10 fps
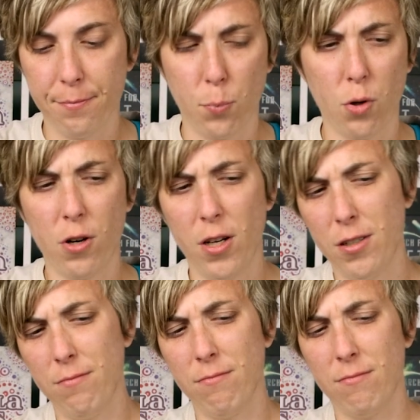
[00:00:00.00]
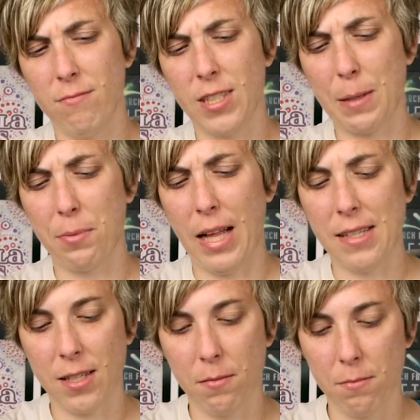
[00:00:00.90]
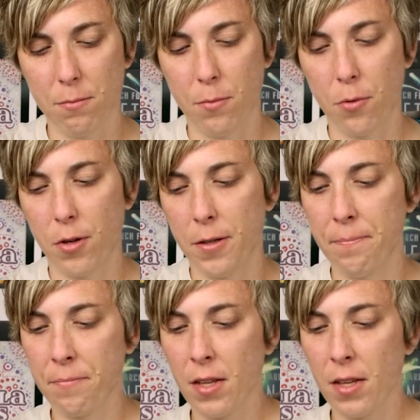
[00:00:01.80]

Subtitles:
board. It's like plastic board.